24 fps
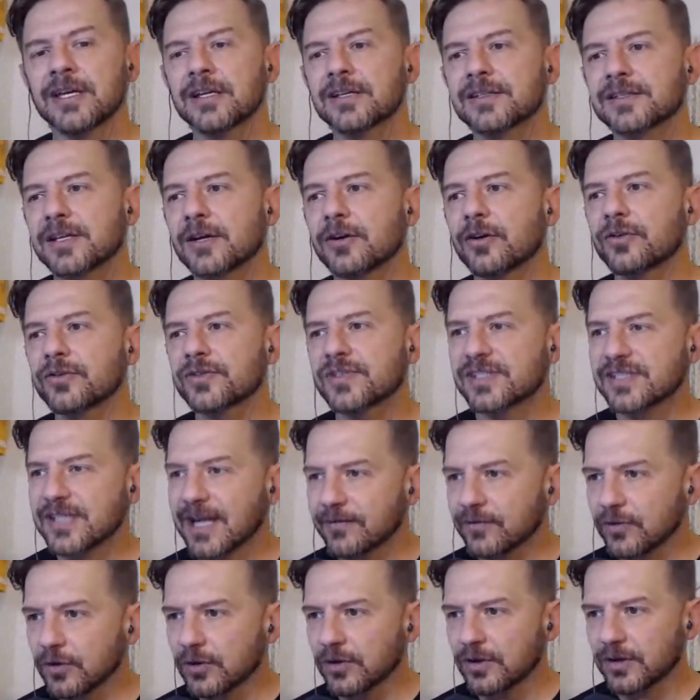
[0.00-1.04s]
So
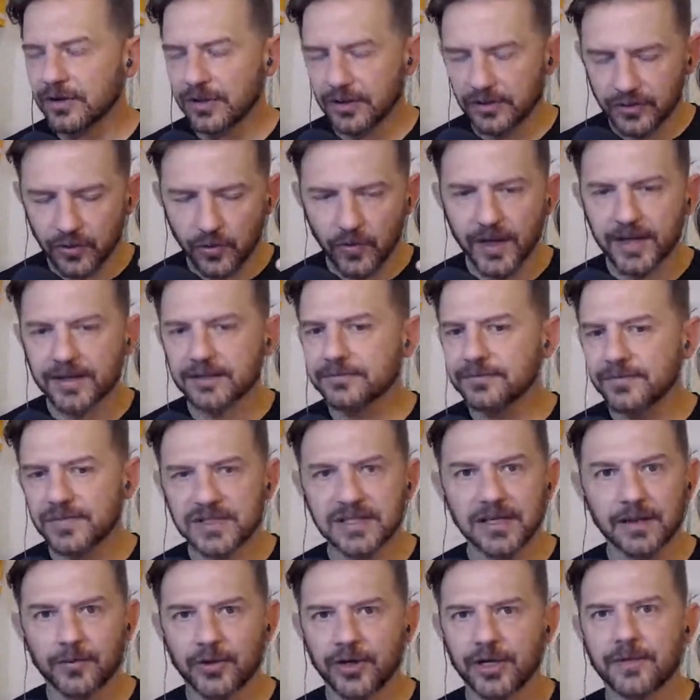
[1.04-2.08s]
several quick
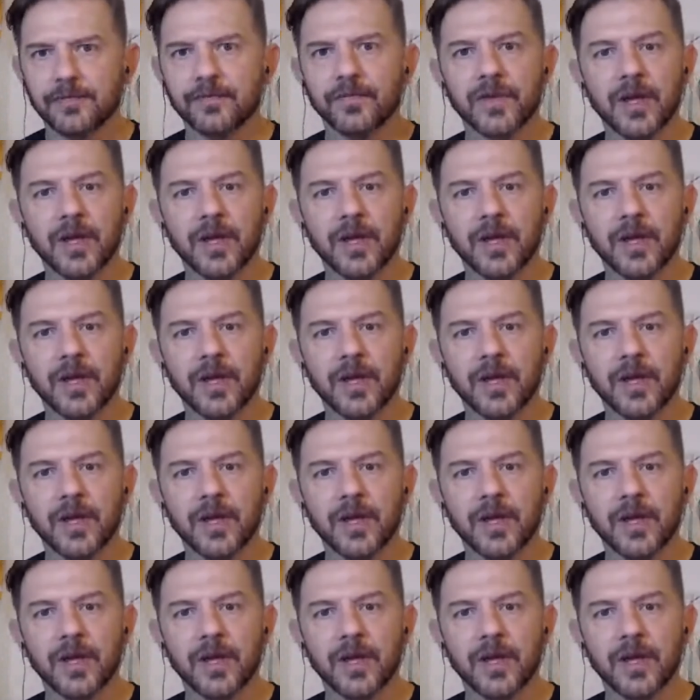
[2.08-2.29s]
summary.